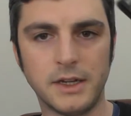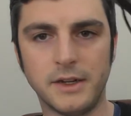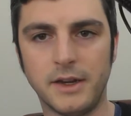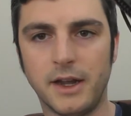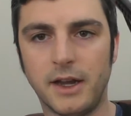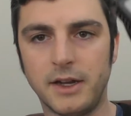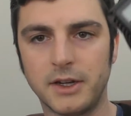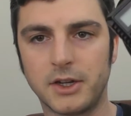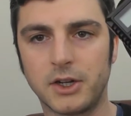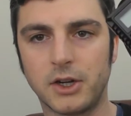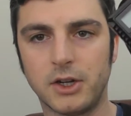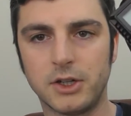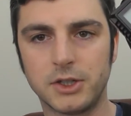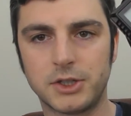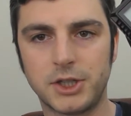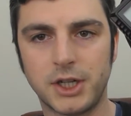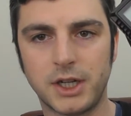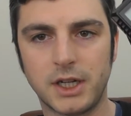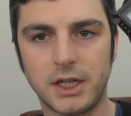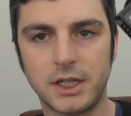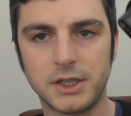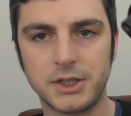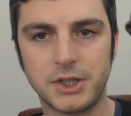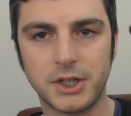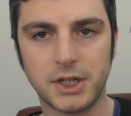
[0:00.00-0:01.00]
Nitecore
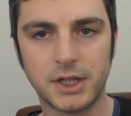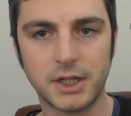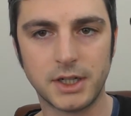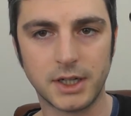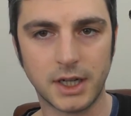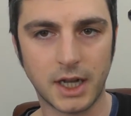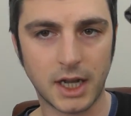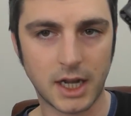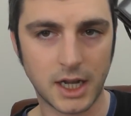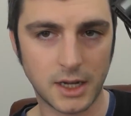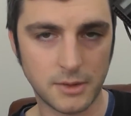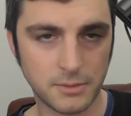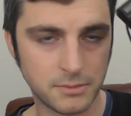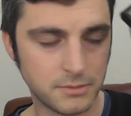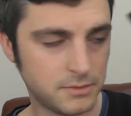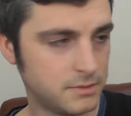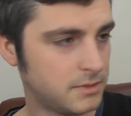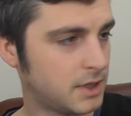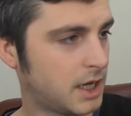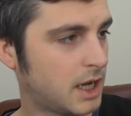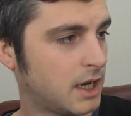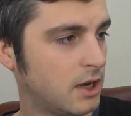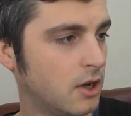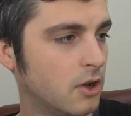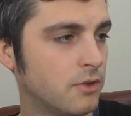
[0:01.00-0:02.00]
charger, and
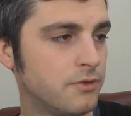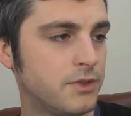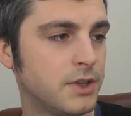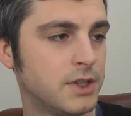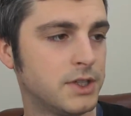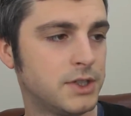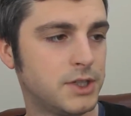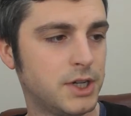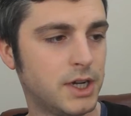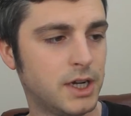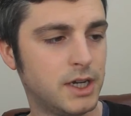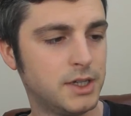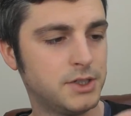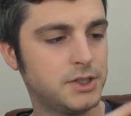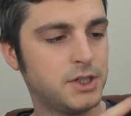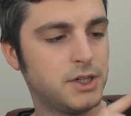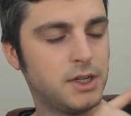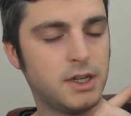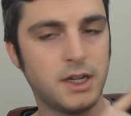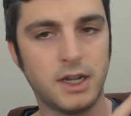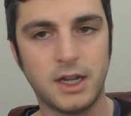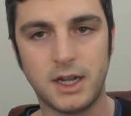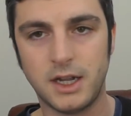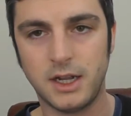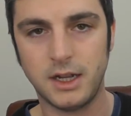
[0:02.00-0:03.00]
I love this
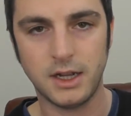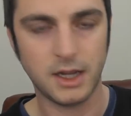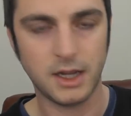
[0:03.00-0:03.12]
charger,